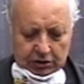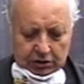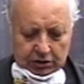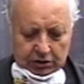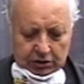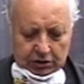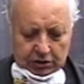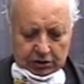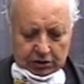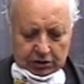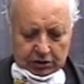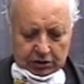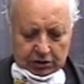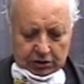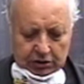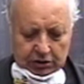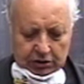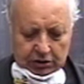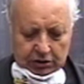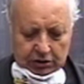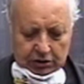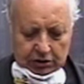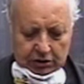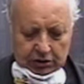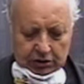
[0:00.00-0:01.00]

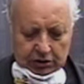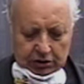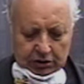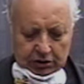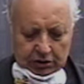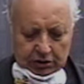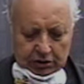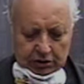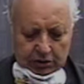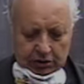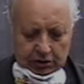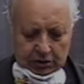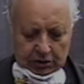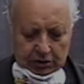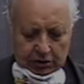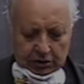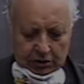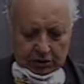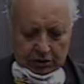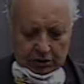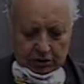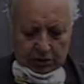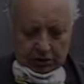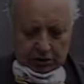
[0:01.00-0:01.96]
(no one is talking)